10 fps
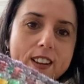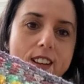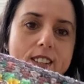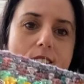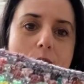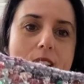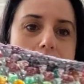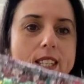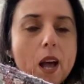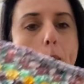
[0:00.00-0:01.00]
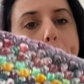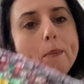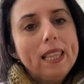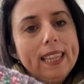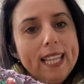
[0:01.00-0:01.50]
So it's a
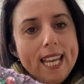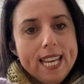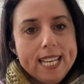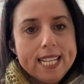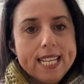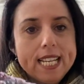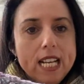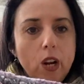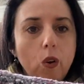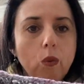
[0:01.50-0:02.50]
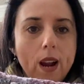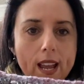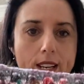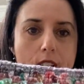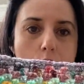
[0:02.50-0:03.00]
plain
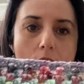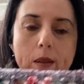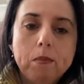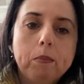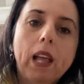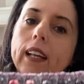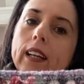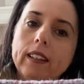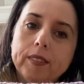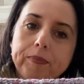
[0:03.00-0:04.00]
granny striped blanket.